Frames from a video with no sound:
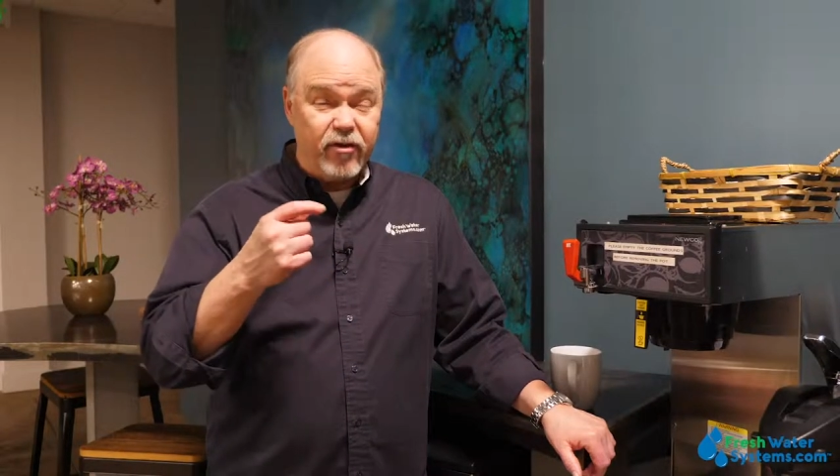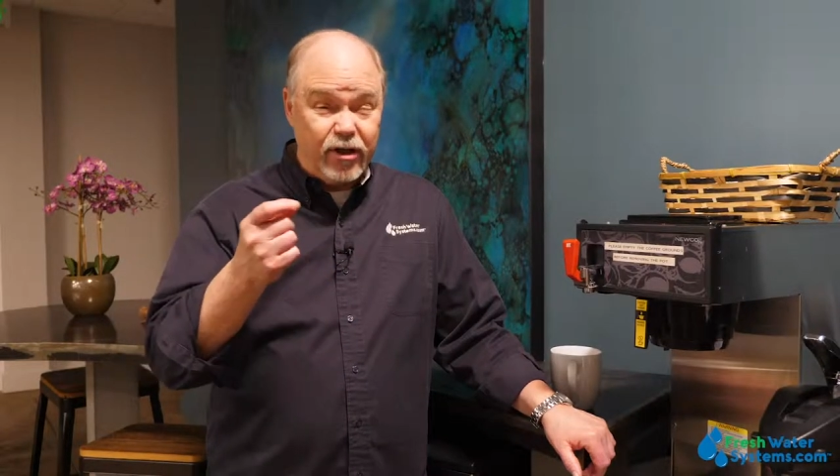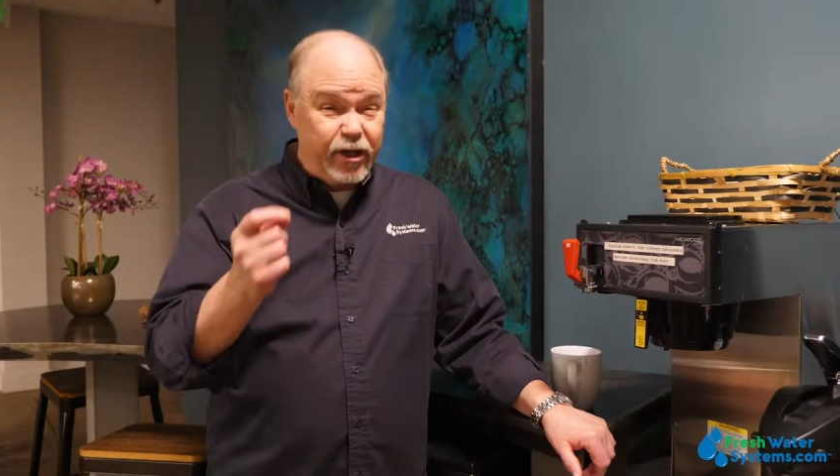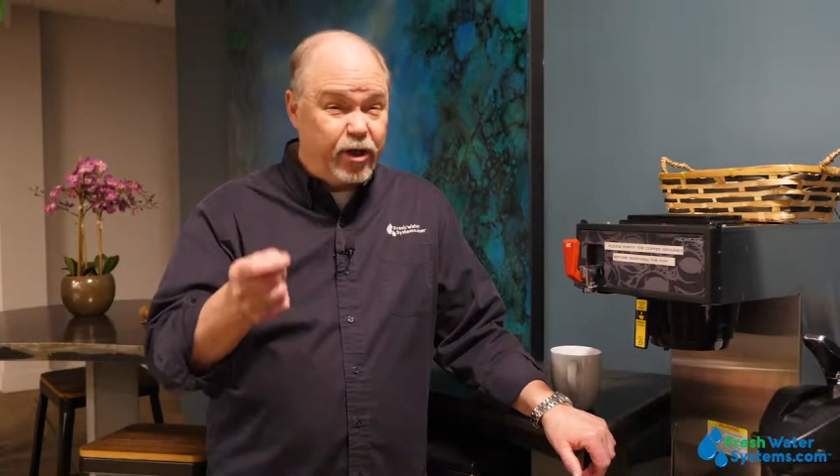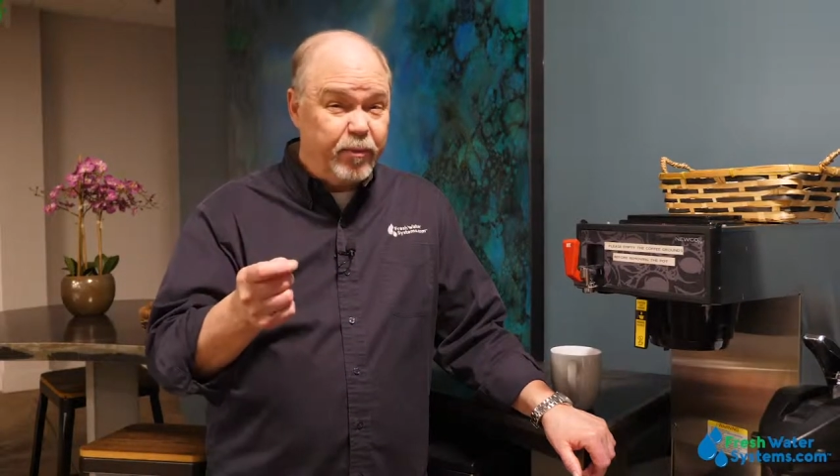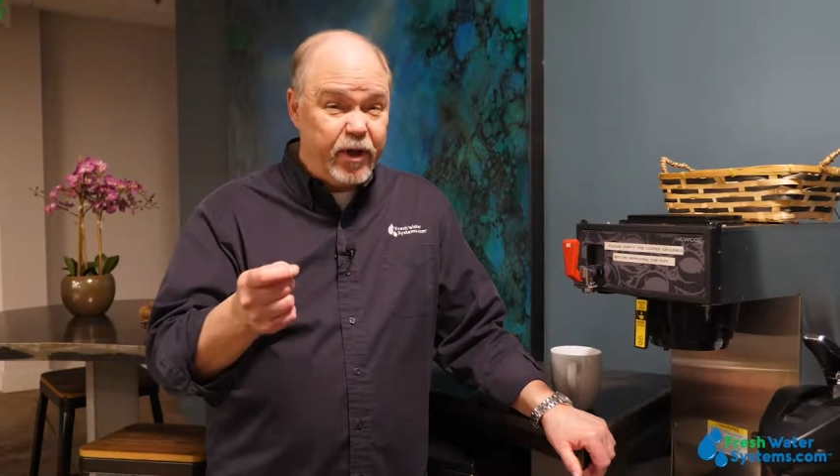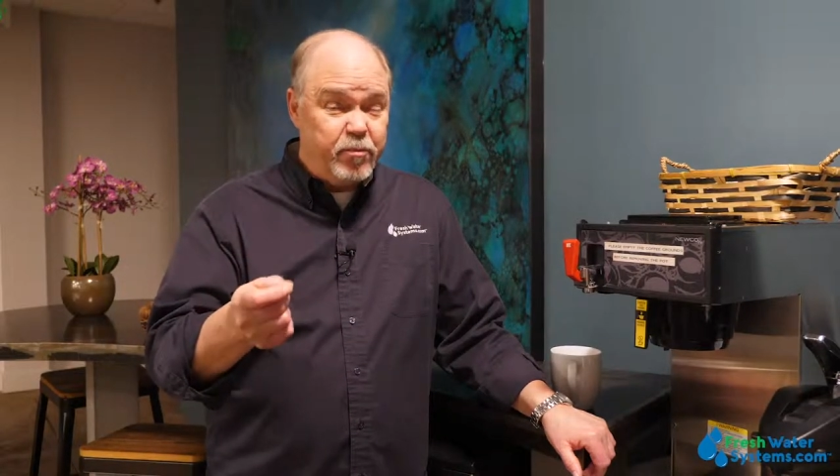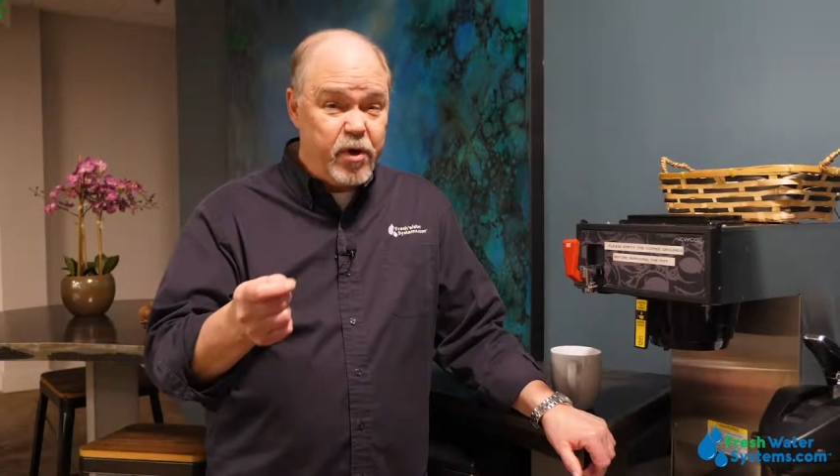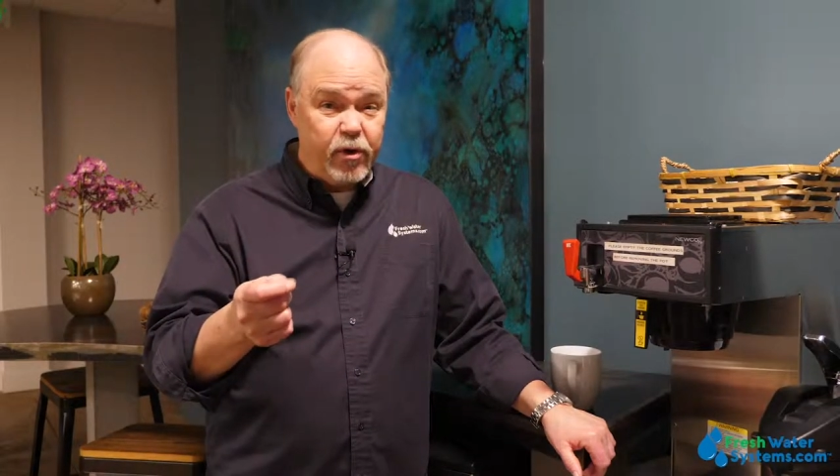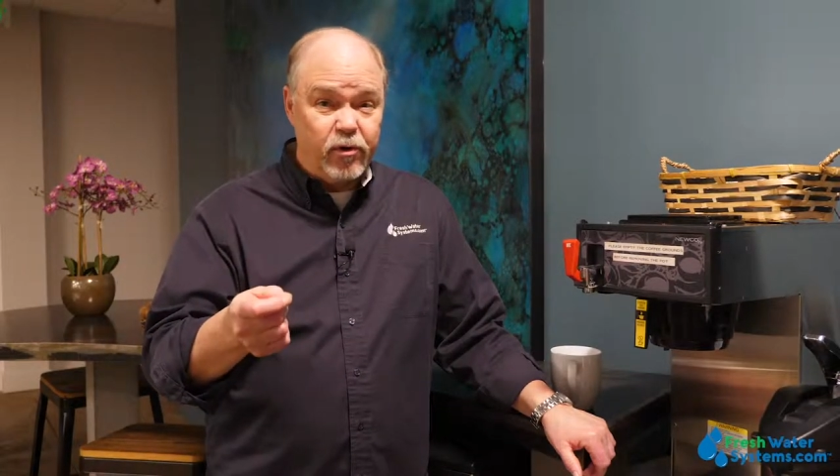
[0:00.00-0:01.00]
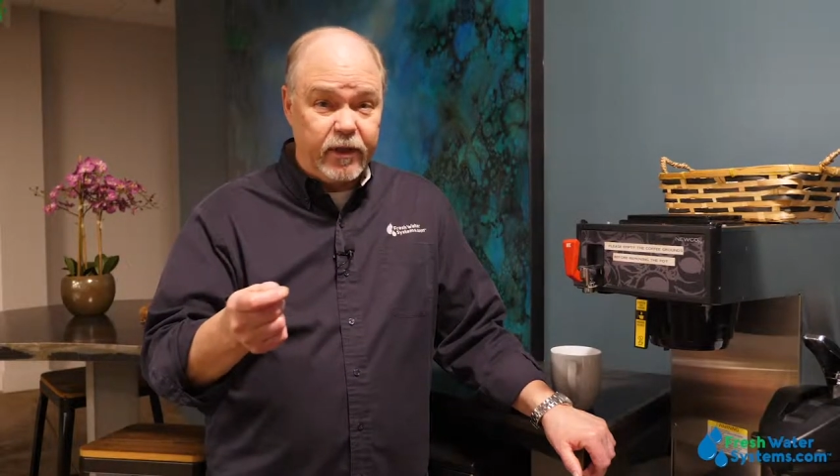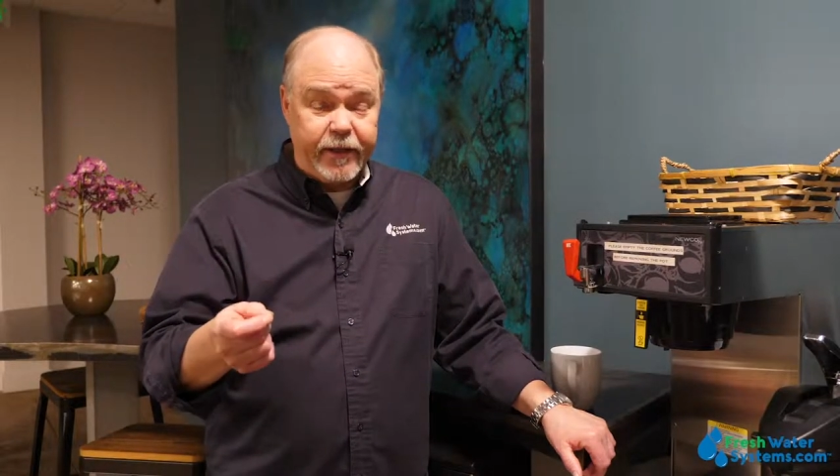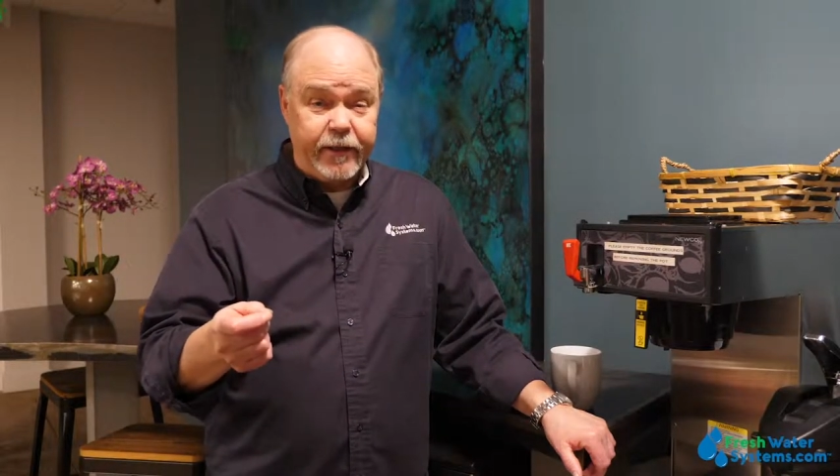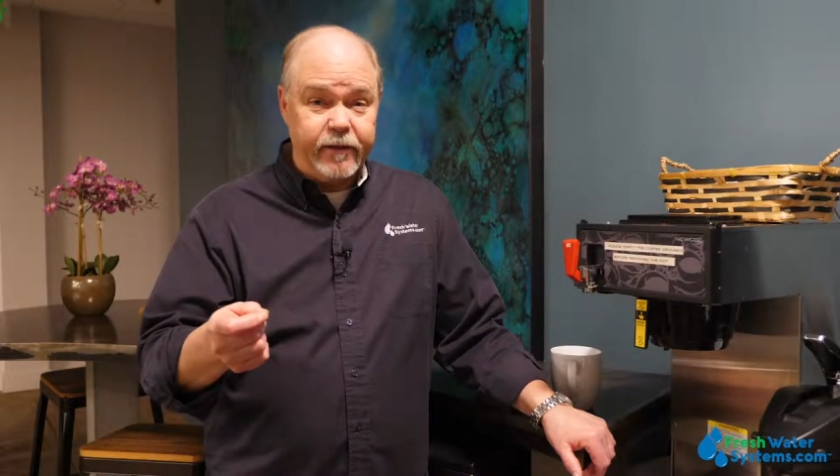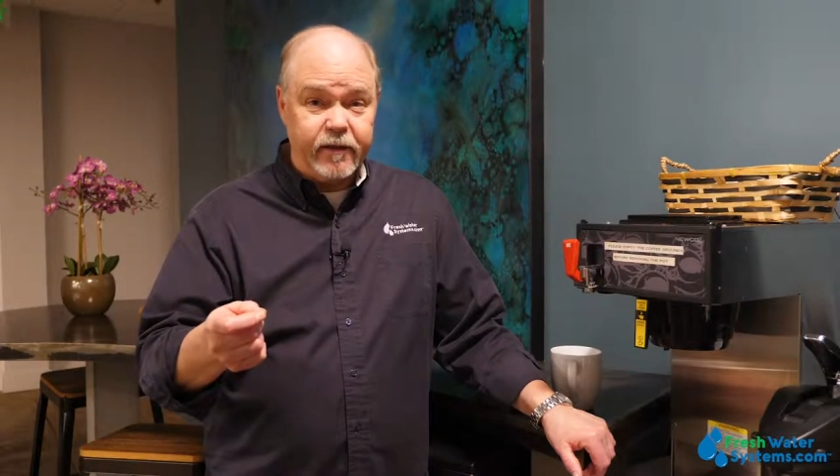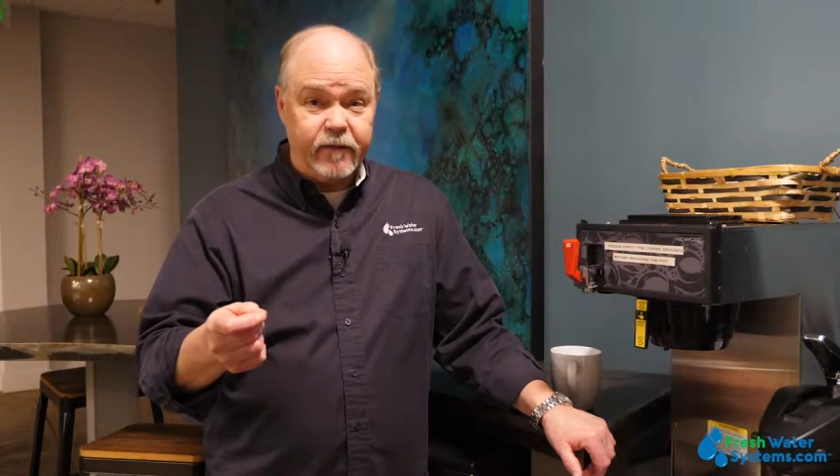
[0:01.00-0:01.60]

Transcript: little bit of mineral in it.